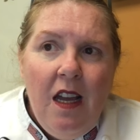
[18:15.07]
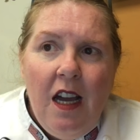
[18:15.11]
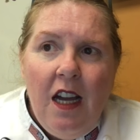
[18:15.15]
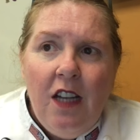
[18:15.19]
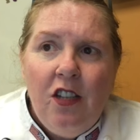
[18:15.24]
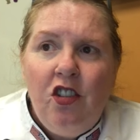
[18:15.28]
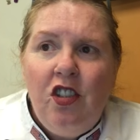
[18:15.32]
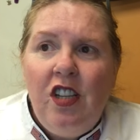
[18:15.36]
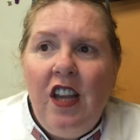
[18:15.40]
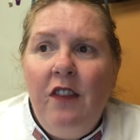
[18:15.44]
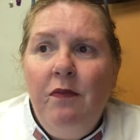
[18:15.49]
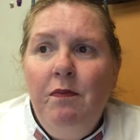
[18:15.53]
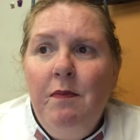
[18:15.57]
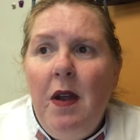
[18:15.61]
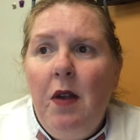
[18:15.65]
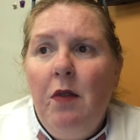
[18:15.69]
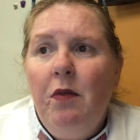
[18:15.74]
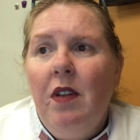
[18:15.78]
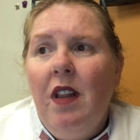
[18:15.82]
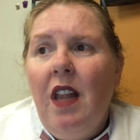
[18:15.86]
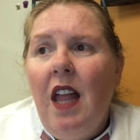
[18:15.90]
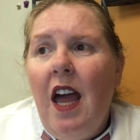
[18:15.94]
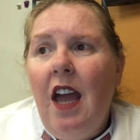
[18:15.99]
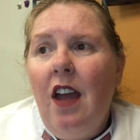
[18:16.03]
A chef may
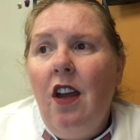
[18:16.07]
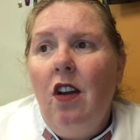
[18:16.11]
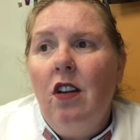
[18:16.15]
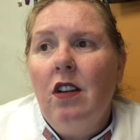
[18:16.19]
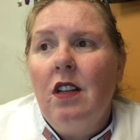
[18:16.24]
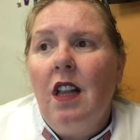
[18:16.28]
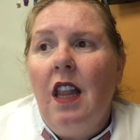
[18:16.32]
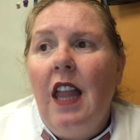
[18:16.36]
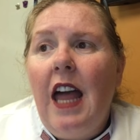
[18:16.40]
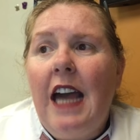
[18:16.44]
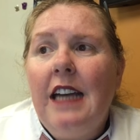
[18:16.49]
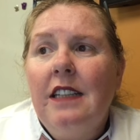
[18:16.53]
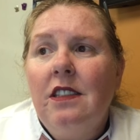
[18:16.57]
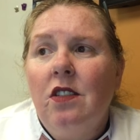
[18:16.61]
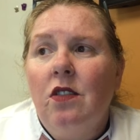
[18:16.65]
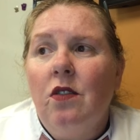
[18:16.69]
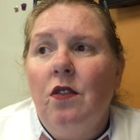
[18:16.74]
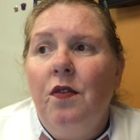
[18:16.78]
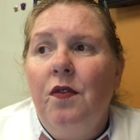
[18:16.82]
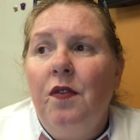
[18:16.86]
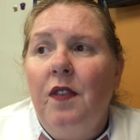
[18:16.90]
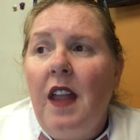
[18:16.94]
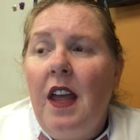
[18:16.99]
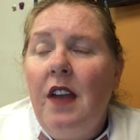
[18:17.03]
rely on
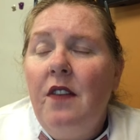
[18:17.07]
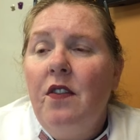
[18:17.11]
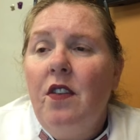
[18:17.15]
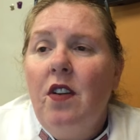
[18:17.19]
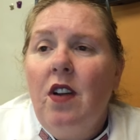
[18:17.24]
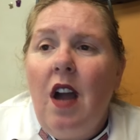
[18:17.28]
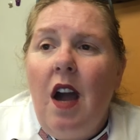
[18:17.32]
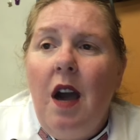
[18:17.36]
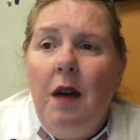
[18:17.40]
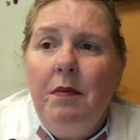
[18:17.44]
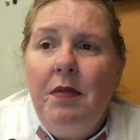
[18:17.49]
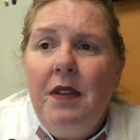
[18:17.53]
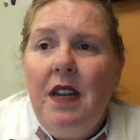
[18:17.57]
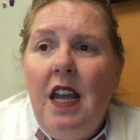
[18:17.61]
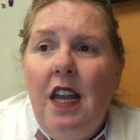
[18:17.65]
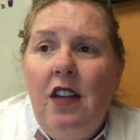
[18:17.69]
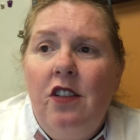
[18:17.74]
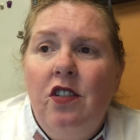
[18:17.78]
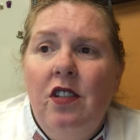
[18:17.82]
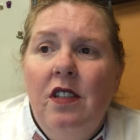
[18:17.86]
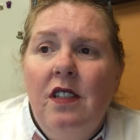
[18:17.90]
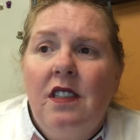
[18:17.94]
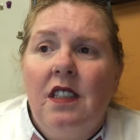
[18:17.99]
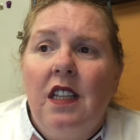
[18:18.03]
classical flavor
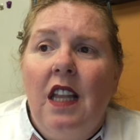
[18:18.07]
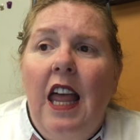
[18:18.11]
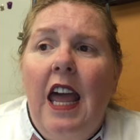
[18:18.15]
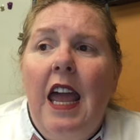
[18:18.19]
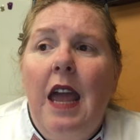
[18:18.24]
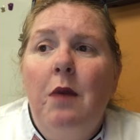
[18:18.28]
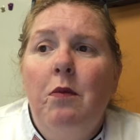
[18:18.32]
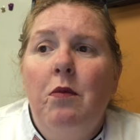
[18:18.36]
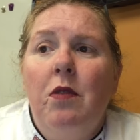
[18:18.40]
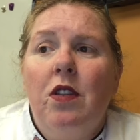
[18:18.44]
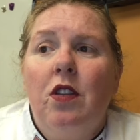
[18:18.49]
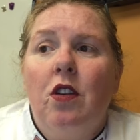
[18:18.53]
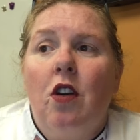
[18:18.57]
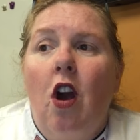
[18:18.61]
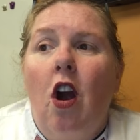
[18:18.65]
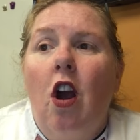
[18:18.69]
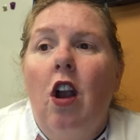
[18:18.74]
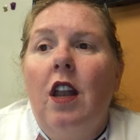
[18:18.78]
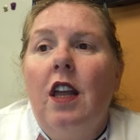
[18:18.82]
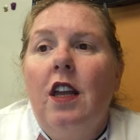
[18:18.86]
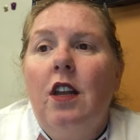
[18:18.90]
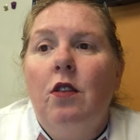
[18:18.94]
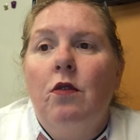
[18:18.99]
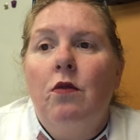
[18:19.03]
combinations: lamb with
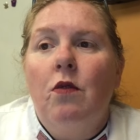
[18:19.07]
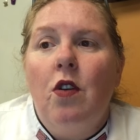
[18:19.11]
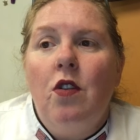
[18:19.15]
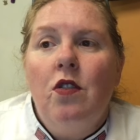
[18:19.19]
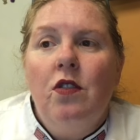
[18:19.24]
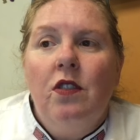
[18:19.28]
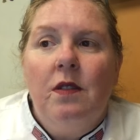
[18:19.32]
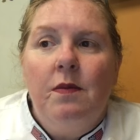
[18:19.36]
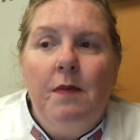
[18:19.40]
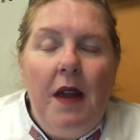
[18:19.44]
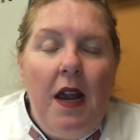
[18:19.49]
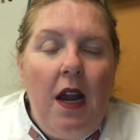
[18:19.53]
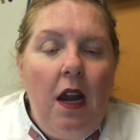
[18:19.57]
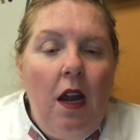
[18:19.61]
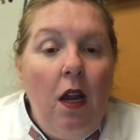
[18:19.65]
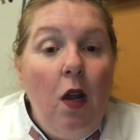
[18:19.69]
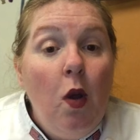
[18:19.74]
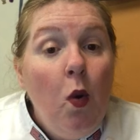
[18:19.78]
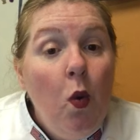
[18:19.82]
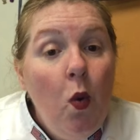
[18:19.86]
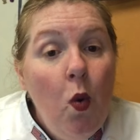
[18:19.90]
garlic and rosemary.